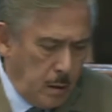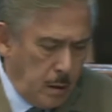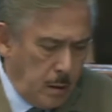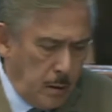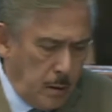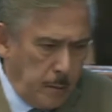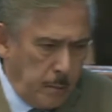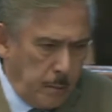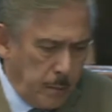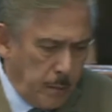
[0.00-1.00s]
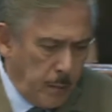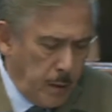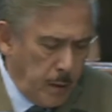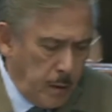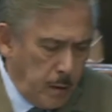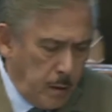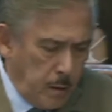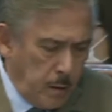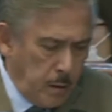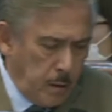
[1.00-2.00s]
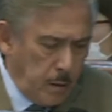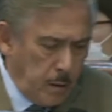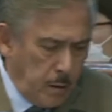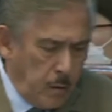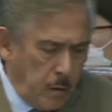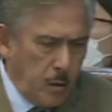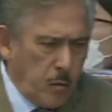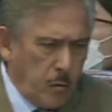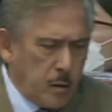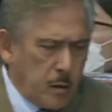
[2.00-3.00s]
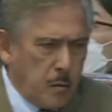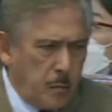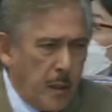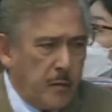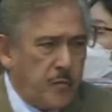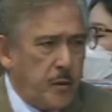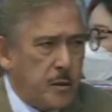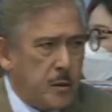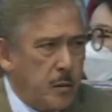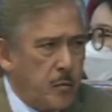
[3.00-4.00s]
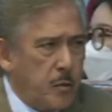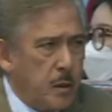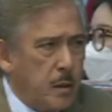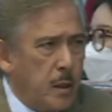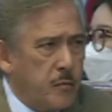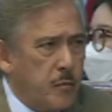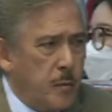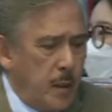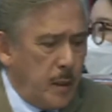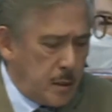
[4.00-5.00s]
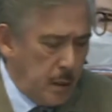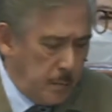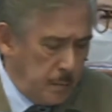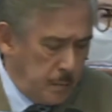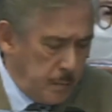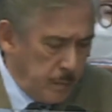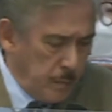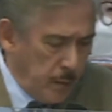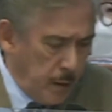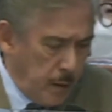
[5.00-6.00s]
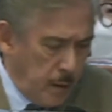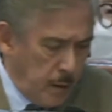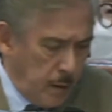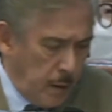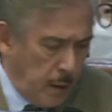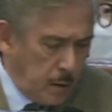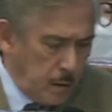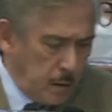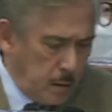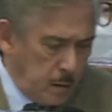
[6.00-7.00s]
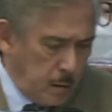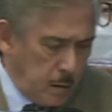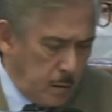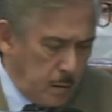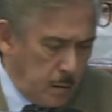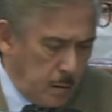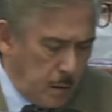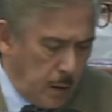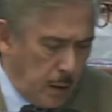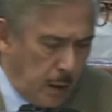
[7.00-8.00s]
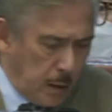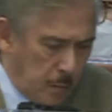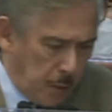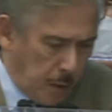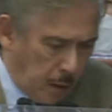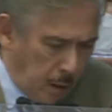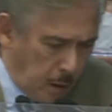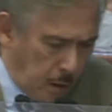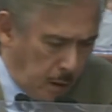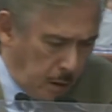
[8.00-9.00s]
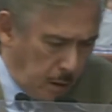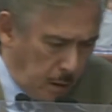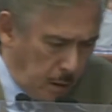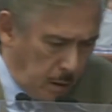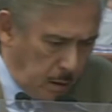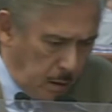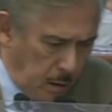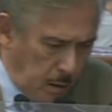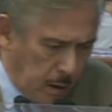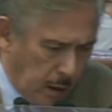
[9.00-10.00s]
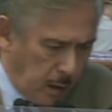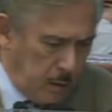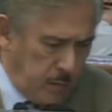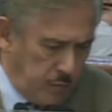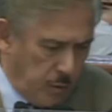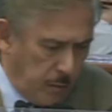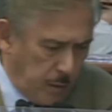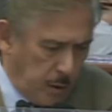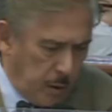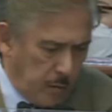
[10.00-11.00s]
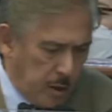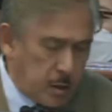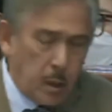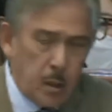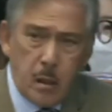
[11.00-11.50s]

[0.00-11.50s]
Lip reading: What are the benefits that we can get from RCEP that cannot be gained from the recent